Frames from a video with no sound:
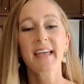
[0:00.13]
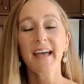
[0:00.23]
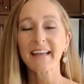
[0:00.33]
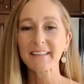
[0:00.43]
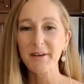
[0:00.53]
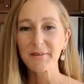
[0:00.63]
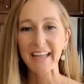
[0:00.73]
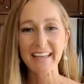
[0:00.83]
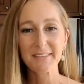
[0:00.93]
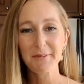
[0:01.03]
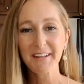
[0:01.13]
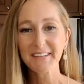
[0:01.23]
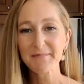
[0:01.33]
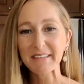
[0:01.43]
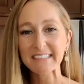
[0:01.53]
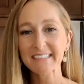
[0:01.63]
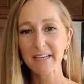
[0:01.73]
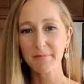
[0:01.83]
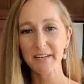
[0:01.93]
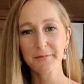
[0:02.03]
Hello and welcome. This is going
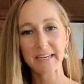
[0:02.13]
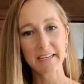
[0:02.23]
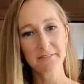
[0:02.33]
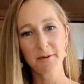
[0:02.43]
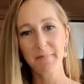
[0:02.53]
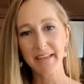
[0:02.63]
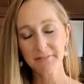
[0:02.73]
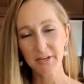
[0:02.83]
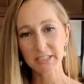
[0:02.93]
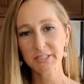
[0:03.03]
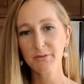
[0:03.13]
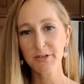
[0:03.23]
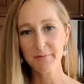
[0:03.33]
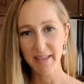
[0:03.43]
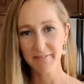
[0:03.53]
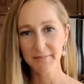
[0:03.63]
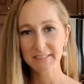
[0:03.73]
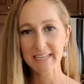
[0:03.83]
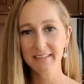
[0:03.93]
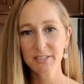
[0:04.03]
to be your reading for May 1st through May
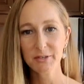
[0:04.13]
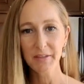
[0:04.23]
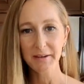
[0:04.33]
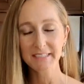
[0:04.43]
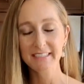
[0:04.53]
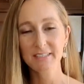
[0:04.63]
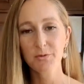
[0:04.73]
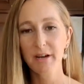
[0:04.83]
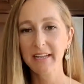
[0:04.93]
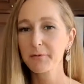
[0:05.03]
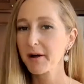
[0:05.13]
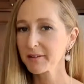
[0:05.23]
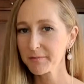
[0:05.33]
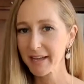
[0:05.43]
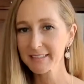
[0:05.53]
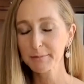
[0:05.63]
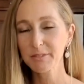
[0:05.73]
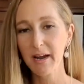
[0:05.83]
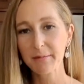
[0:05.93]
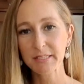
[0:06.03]
15th, 2020. Welcome back,
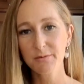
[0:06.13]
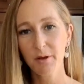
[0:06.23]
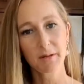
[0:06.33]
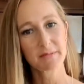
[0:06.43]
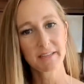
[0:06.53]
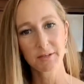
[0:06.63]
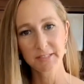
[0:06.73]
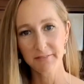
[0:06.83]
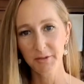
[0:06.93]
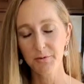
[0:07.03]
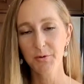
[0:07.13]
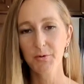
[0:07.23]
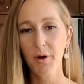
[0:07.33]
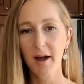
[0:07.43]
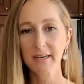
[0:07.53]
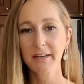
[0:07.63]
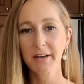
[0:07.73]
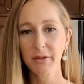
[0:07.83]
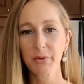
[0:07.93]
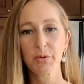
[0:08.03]
subscribers. Welcome to those of you who are
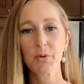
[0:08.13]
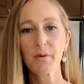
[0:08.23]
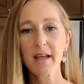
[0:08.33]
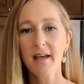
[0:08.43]
new.